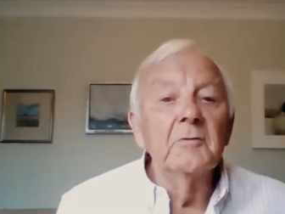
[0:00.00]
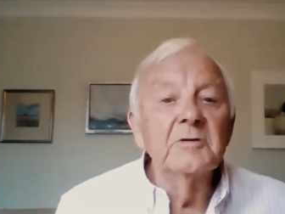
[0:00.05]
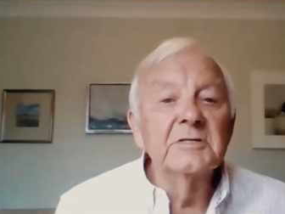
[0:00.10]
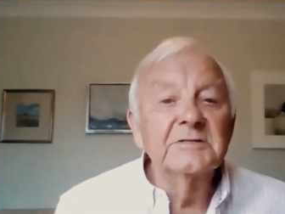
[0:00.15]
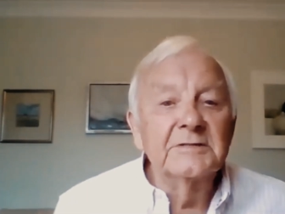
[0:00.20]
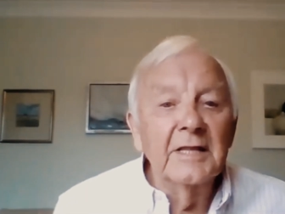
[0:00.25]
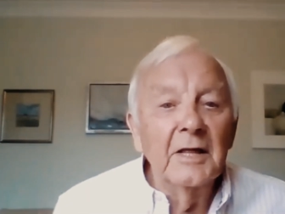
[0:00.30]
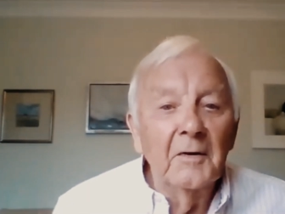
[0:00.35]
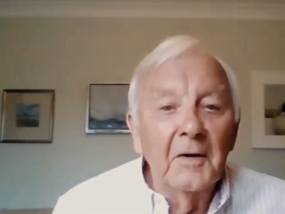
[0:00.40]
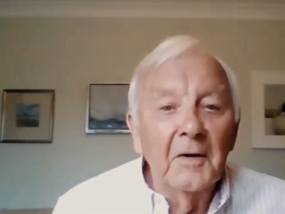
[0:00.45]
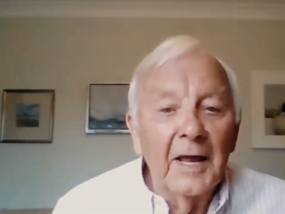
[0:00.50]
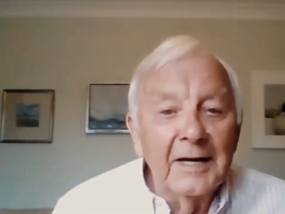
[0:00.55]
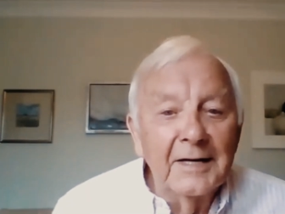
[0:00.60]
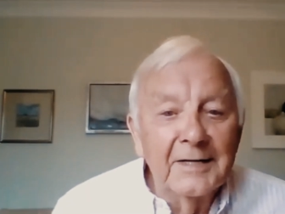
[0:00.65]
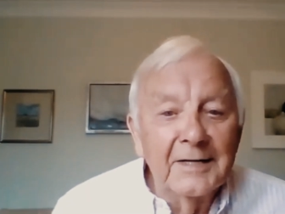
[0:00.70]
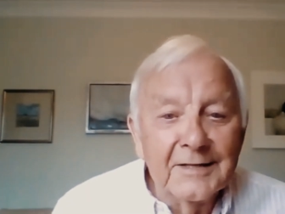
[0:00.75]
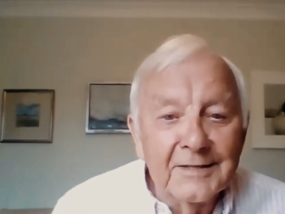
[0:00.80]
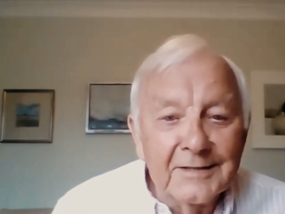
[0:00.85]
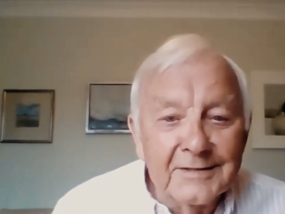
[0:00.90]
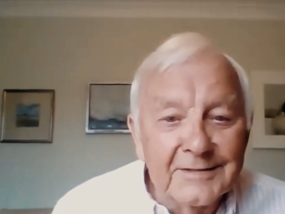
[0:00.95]
is no
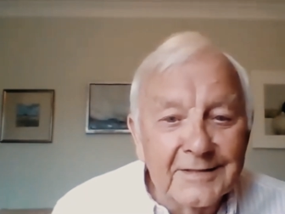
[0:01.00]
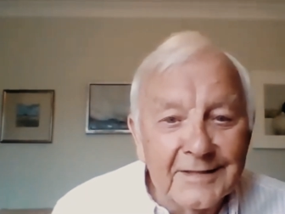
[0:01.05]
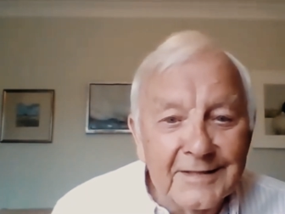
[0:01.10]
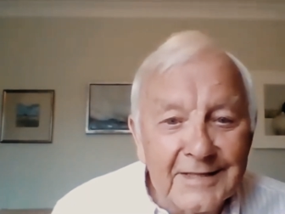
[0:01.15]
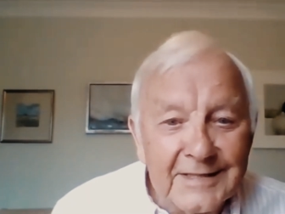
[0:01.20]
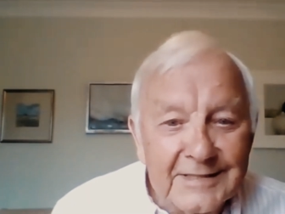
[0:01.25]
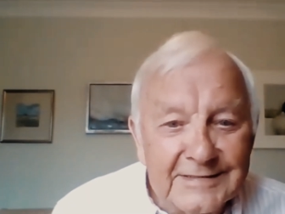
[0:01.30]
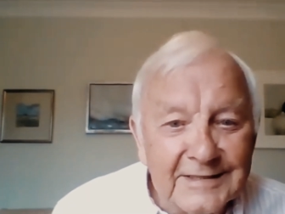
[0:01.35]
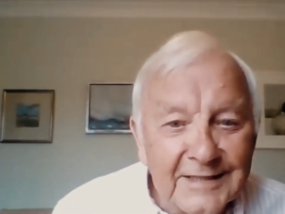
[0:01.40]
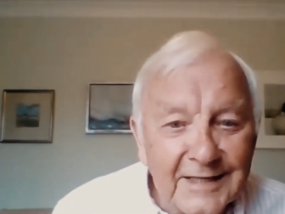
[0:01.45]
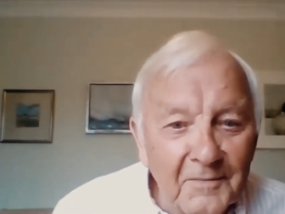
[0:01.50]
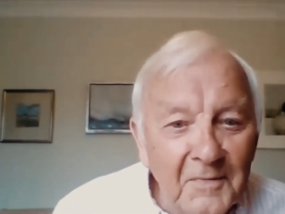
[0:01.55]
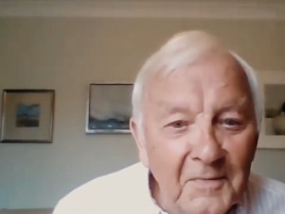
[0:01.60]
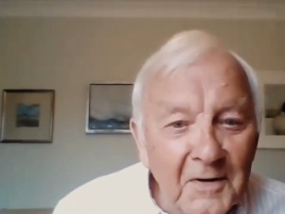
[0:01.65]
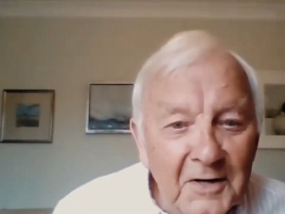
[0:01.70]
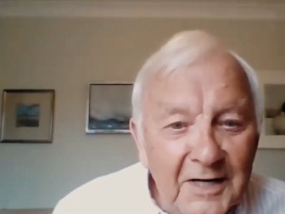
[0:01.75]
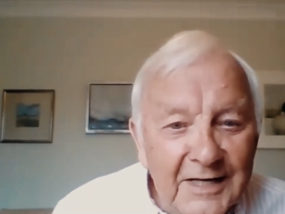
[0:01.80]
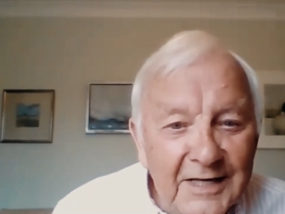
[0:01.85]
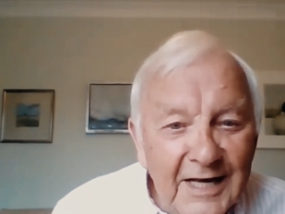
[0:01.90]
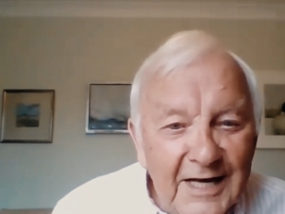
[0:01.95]
end to this
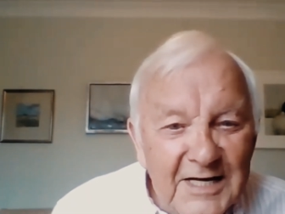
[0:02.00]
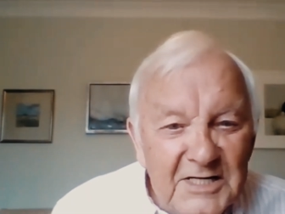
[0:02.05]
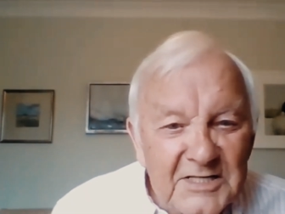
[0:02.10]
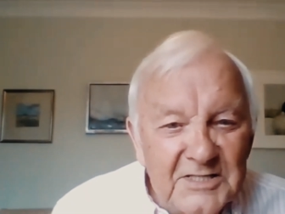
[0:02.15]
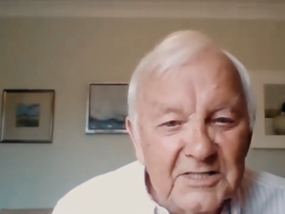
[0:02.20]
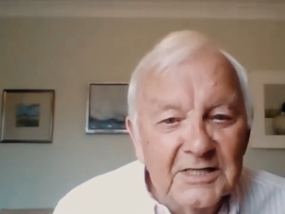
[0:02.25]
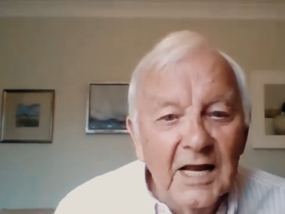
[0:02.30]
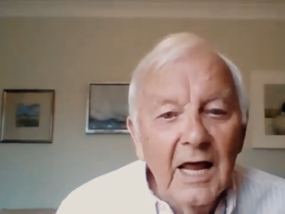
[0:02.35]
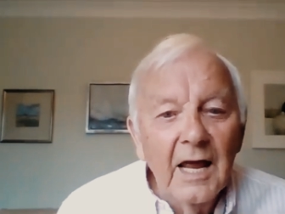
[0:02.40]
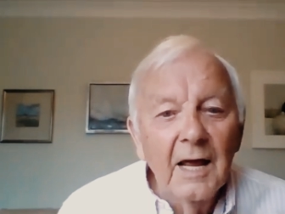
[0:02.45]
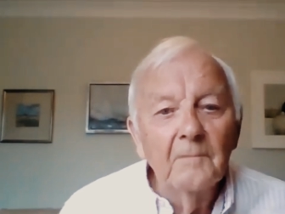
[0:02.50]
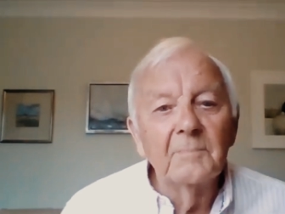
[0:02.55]
communication,